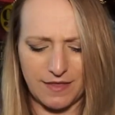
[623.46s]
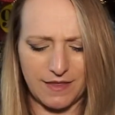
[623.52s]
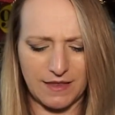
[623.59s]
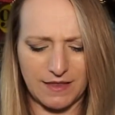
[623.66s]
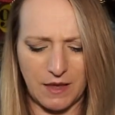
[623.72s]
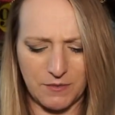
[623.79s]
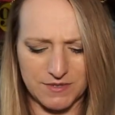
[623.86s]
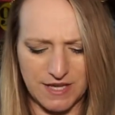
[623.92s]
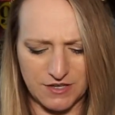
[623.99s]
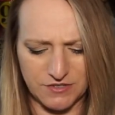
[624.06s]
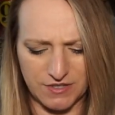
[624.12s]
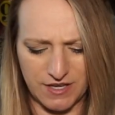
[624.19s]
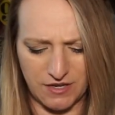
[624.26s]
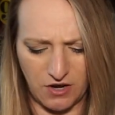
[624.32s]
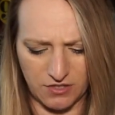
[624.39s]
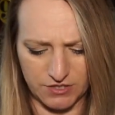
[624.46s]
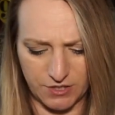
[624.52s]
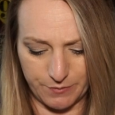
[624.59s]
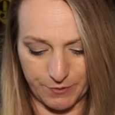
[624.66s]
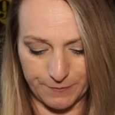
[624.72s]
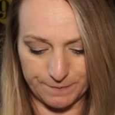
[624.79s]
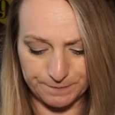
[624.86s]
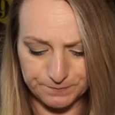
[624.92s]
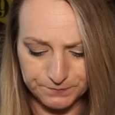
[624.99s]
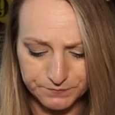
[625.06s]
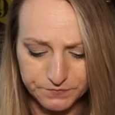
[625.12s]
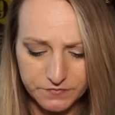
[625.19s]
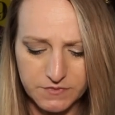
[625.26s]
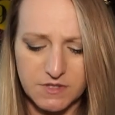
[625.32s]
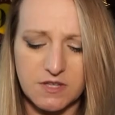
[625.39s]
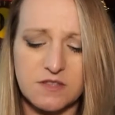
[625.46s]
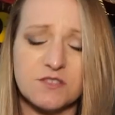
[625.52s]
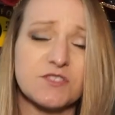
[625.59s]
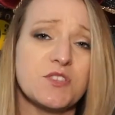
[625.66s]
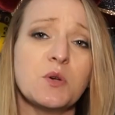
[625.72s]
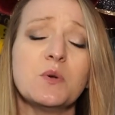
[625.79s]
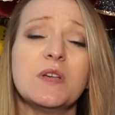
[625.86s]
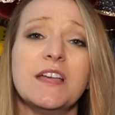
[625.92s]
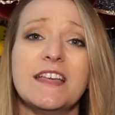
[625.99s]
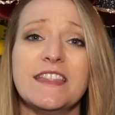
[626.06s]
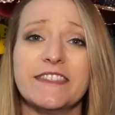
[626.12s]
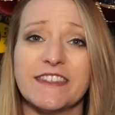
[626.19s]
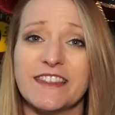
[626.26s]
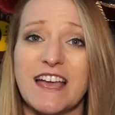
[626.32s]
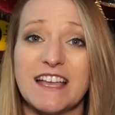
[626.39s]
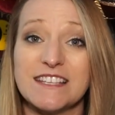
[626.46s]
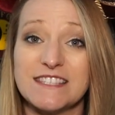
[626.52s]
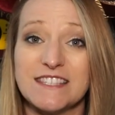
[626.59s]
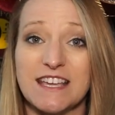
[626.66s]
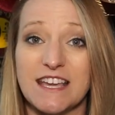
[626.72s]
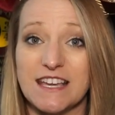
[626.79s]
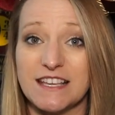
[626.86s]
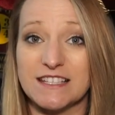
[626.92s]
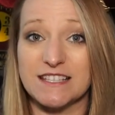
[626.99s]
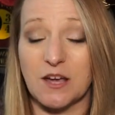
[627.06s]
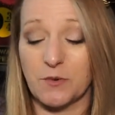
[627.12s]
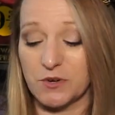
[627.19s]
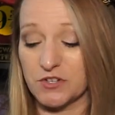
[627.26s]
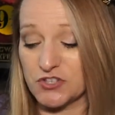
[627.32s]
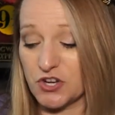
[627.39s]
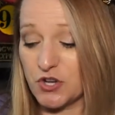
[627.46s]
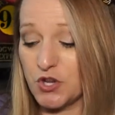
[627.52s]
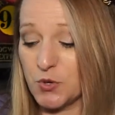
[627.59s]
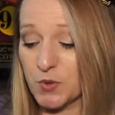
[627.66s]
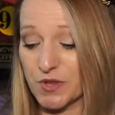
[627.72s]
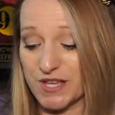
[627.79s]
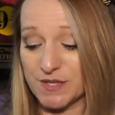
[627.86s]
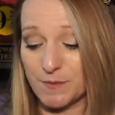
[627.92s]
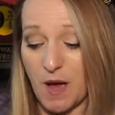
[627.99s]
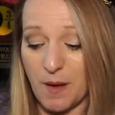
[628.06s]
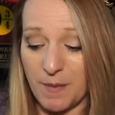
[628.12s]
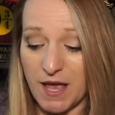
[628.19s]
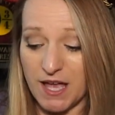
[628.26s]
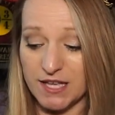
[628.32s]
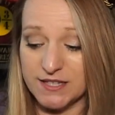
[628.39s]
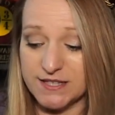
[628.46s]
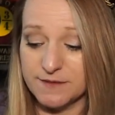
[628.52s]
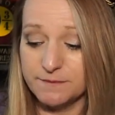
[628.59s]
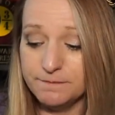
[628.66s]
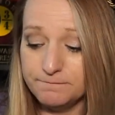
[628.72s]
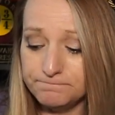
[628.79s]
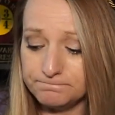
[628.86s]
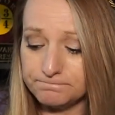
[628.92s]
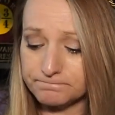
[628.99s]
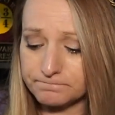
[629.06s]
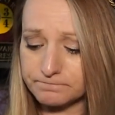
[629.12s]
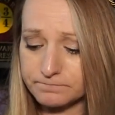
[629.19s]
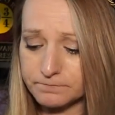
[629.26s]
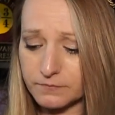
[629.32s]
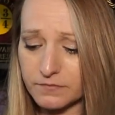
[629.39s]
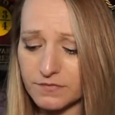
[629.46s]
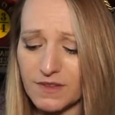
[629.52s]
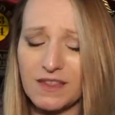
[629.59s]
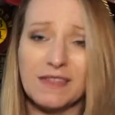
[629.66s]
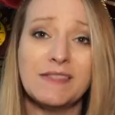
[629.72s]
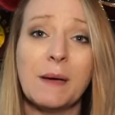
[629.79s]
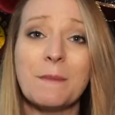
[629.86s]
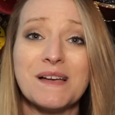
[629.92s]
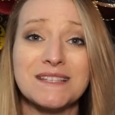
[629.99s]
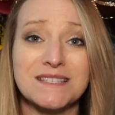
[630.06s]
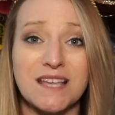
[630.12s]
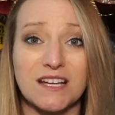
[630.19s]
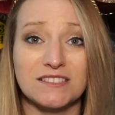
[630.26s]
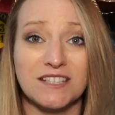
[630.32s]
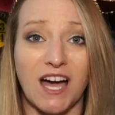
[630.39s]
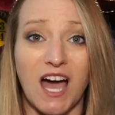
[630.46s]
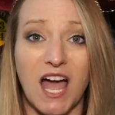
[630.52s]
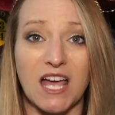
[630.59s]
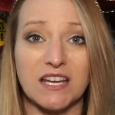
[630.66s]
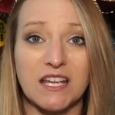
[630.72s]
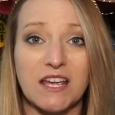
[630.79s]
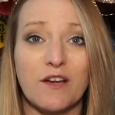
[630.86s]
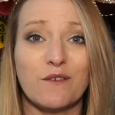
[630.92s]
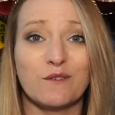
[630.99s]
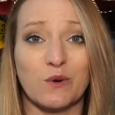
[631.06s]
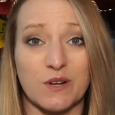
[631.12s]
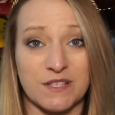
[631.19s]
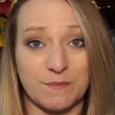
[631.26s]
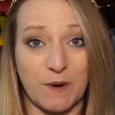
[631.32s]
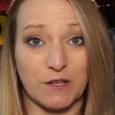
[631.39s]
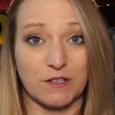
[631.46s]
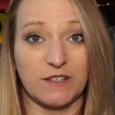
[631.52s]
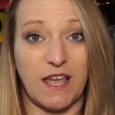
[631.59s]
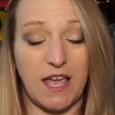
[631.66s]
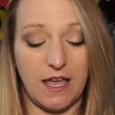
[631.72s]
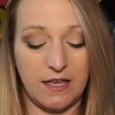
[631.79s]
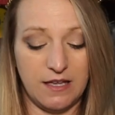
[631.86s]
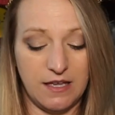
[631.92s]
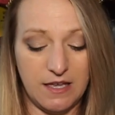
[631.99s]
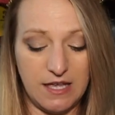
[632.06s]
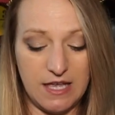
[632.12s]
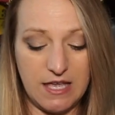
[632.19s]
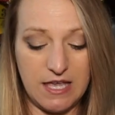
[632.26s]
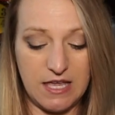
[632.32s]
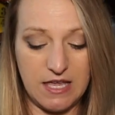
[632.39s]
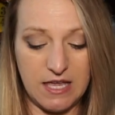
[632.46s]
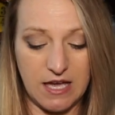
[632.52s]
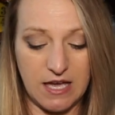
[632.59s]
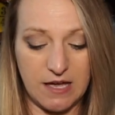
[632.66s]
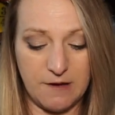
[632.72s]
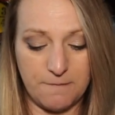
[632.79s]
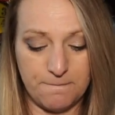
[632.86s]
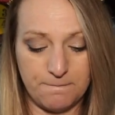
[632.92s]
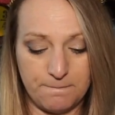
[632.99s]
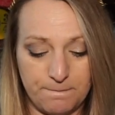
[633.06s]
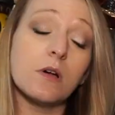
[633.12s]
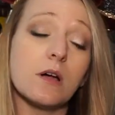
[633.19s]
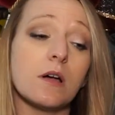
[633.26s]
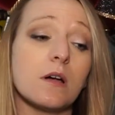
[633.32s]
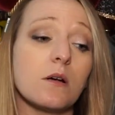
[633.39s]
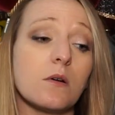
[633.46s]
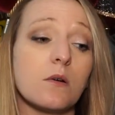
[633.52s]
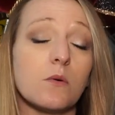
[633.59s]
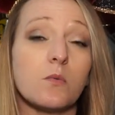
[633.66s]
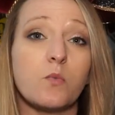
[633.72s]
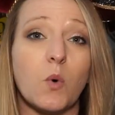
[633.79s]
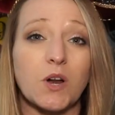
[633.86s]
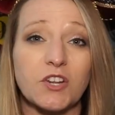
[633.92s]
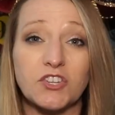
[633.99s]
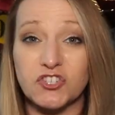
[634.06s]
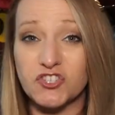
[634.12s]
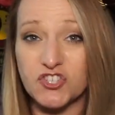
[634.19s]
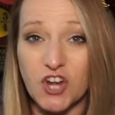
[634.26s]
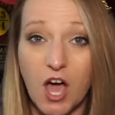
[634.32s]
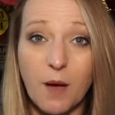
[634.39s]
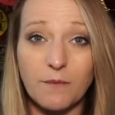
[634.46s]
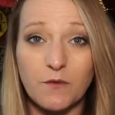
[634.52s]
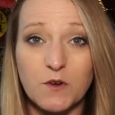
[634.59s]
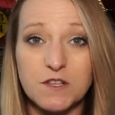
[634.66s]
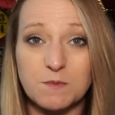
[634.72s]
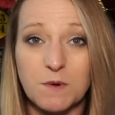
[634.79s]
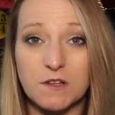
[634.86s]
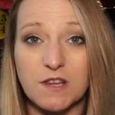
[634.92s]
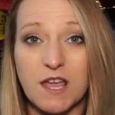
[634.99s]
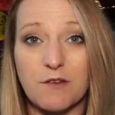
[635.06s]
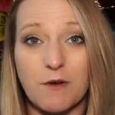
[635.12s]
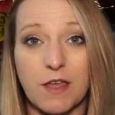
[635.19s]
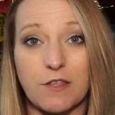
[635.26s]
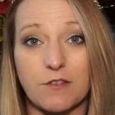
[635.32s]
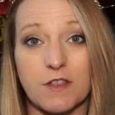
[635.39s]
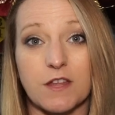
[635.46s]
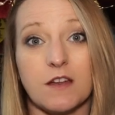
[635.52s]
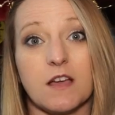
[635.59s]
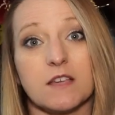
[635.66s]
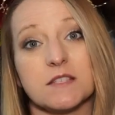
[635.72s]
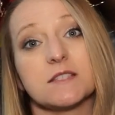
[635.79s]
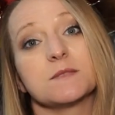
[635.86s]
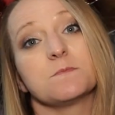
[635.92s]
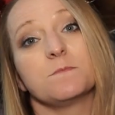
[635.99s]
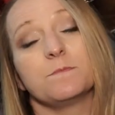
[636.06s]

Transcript: I think that was actually in October. So the last things I want to show you were these pop heads that my son got for his birthday. He um, uh, wanted to shop for his birthday rather than us